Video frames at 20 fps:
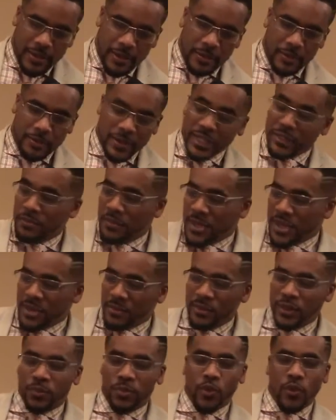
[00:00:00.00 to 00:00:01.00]
Ms.
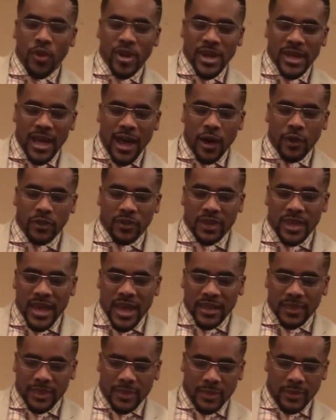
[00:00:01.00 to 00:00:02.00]
Mims pointed out
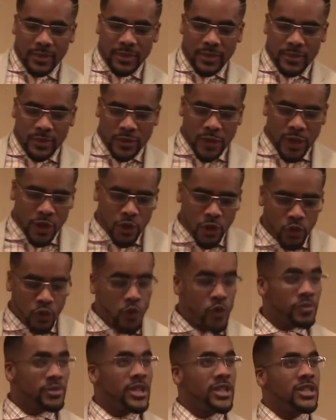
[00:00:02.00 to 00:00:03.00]
that their
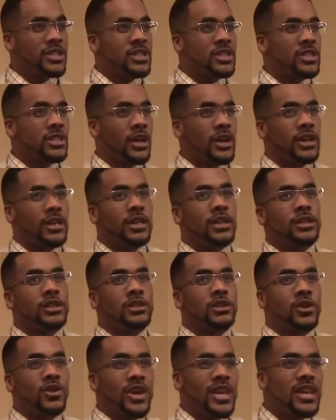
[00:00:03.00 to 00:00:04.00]
group did a study.
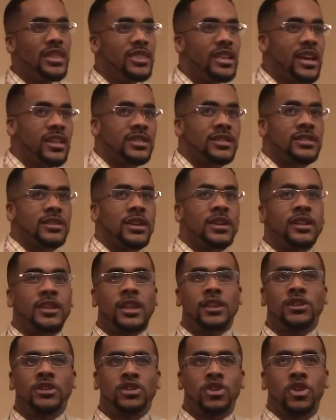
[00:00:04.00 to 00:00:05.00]
So in that study,
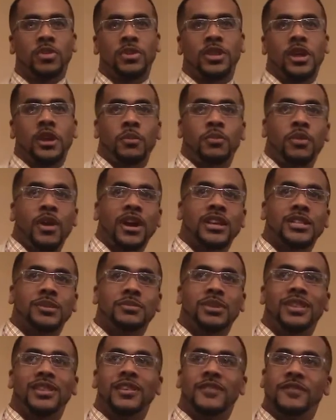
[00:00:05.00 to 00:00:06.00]
they determined that
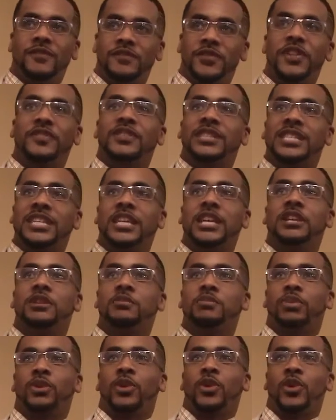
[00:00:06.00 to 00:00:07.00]
approximately 15
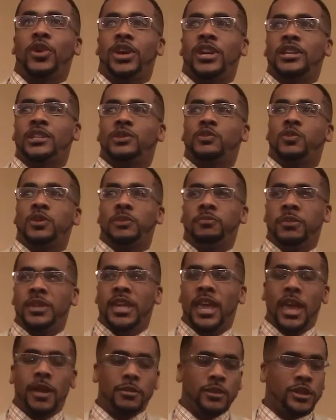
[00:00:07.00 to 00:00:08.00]
employees would
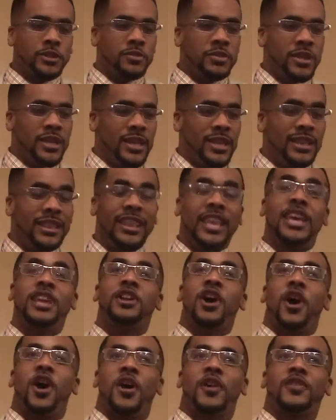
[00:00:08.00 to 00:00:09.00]
be able to be
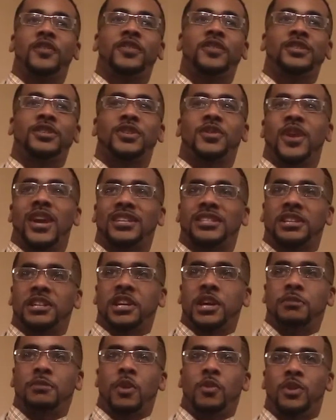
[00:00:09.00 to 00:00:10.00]
laid off so as to
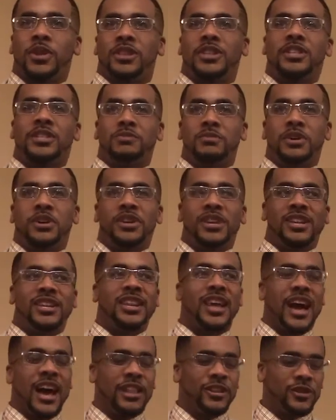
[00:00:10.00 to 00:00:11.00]
come up with this $1 million
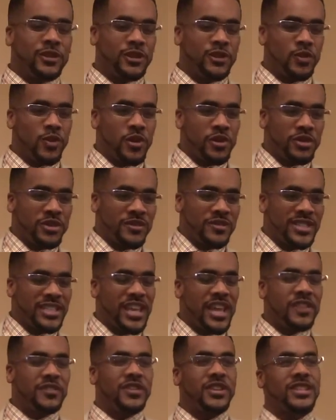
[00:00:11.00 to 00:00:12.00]
worth of
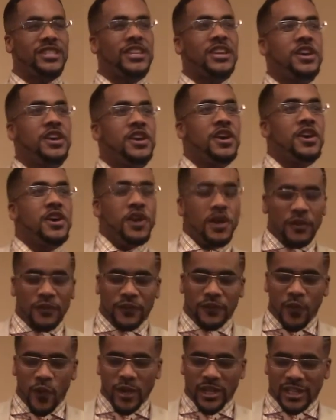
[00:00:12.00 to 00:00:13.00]
savings.
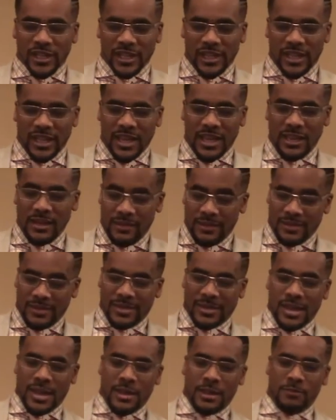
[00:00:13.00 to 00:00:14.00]
Unfortunately,
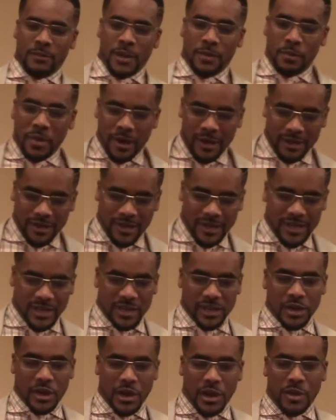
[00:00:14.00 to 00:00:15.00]
they apparently
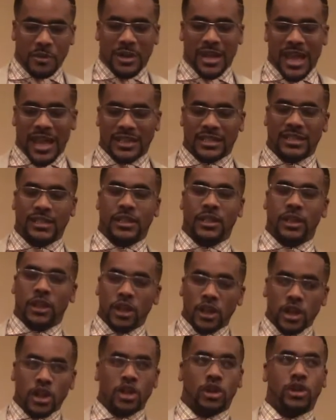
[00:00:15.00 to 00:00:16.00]
didn't come and actually
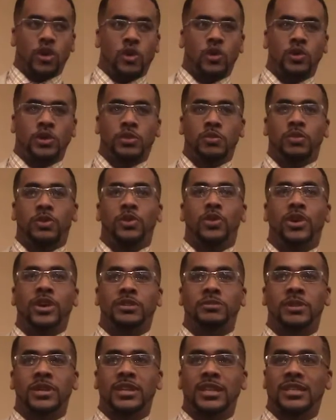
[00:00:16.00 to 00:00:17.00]
look at those
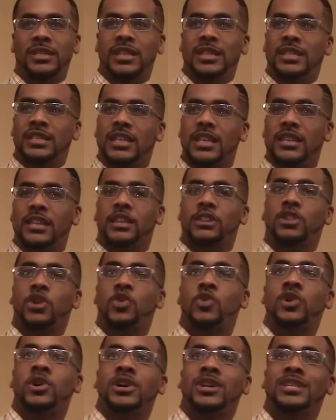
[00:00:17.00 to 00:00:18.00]
employees because they said that
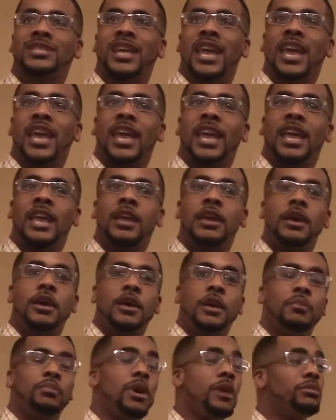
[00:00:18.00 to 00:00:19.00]
there was a
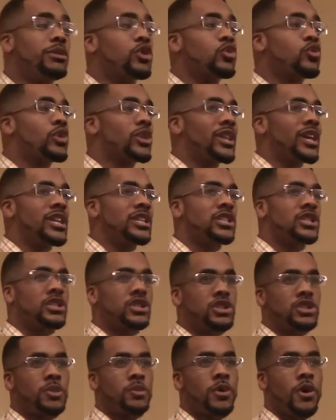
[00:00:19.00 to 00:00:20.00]
public
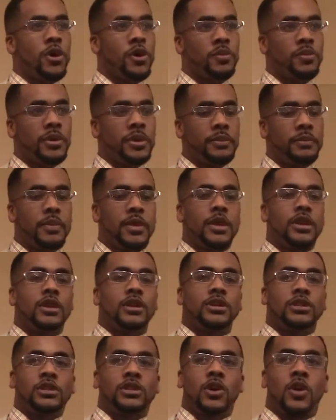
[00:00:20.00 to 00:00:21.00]
relations department.
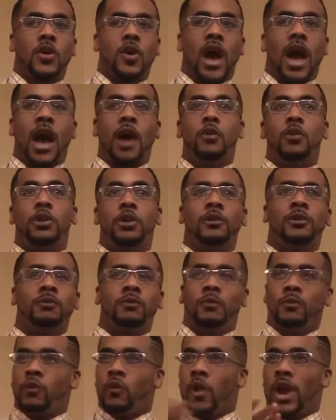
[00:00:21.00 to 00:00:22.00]
So I want
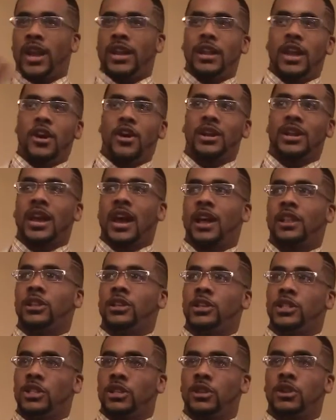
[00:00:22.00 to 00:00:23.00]
to right now
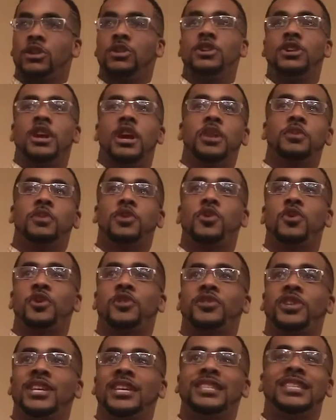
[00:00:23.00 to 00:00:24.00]
acknowledge the Cook County
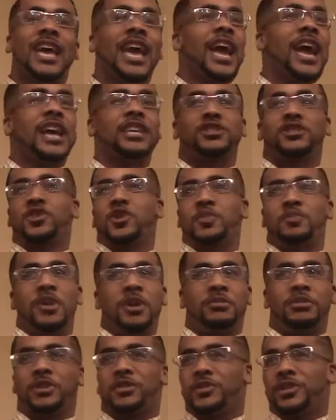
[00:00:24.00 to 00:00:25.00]
Recorder of Deeds has no
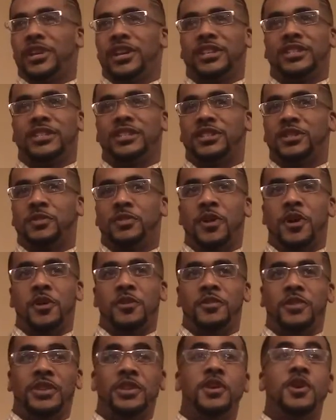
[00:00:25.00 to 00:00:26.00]
public relations
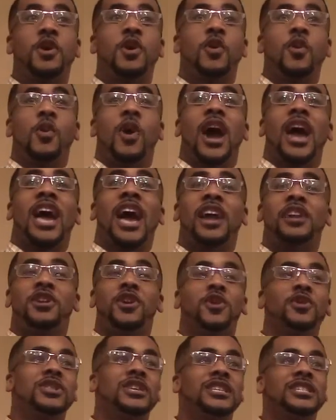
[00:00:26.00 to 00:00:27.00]
department. Why I
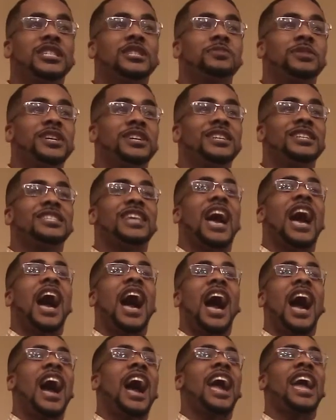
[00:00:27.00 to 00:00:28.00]
know this is because
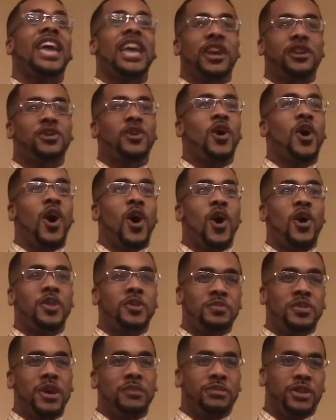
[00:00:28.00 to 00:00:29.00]
I handle
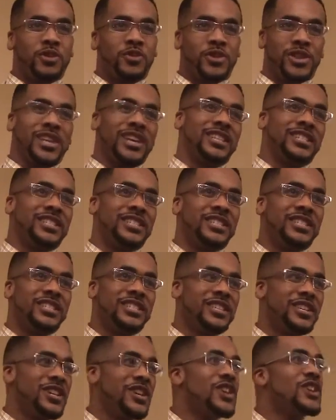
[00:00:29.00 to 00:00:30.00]
all the public
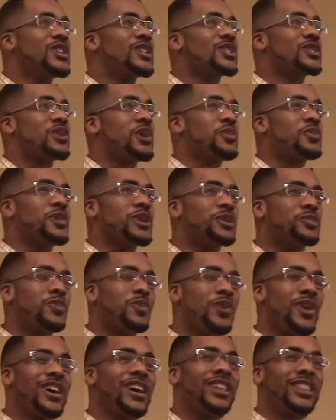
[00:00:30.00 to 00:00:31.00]
relations. So at which
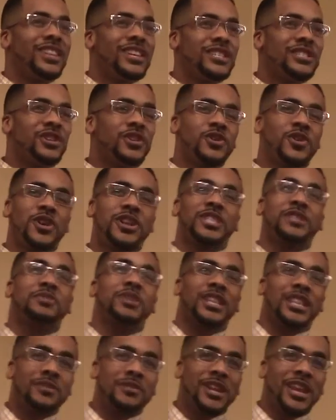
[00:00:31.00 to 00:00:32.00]
point, unless they're going to
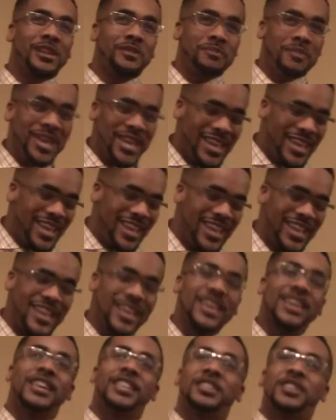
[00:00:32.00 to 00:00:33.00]
be eliminating me,
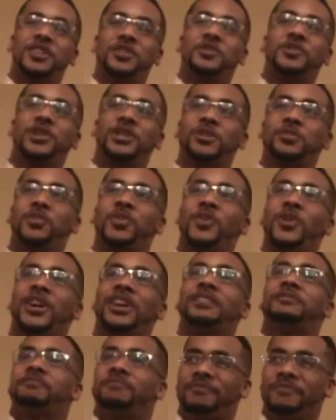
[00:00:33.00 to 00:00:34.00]
then at which
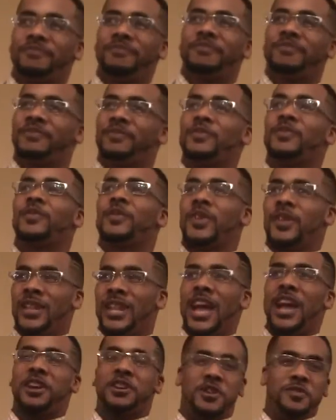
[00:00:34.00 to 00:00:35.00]
point, you're
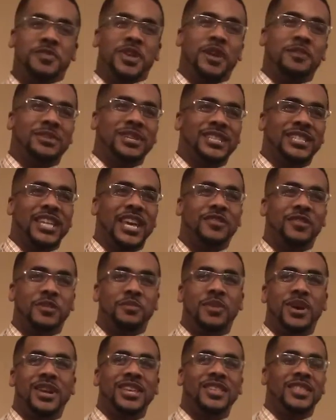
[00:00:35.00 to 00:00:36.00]
not going to be able to save the
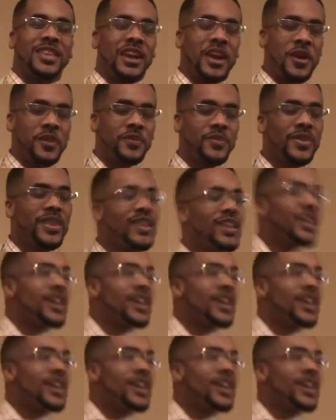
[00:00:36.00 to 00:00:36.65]
money there.